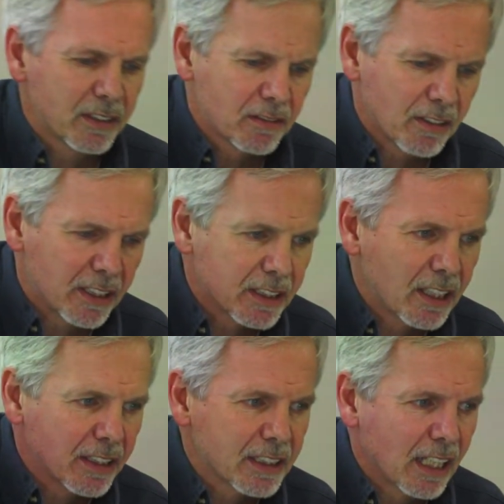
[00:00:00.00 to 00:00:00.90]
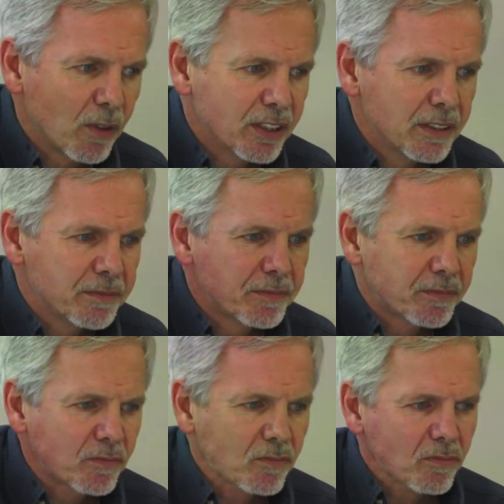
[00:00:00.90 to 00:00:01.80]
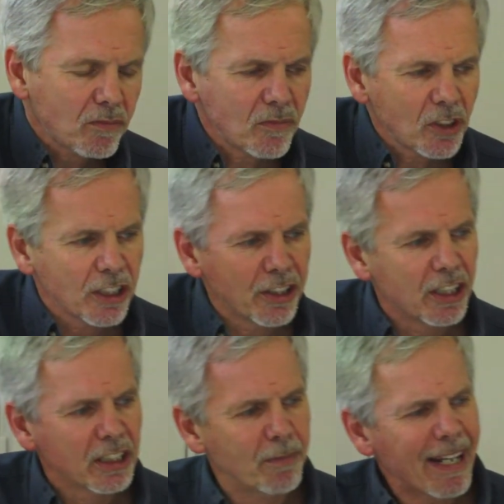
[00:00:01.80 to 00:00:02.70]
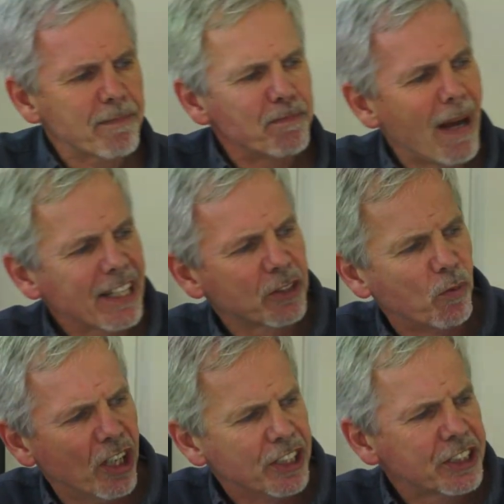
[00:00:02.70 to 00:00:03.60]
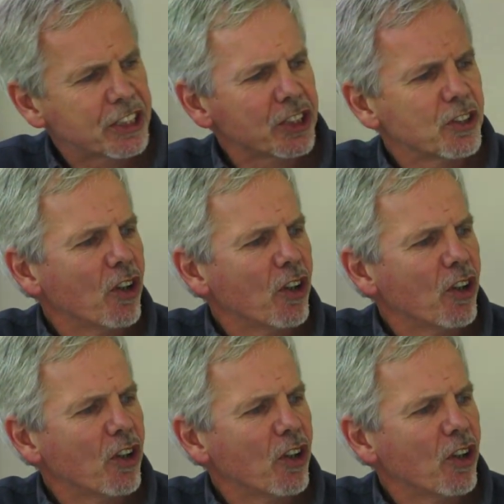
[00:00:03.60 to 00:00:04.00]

We discussed that one. To make matters worse,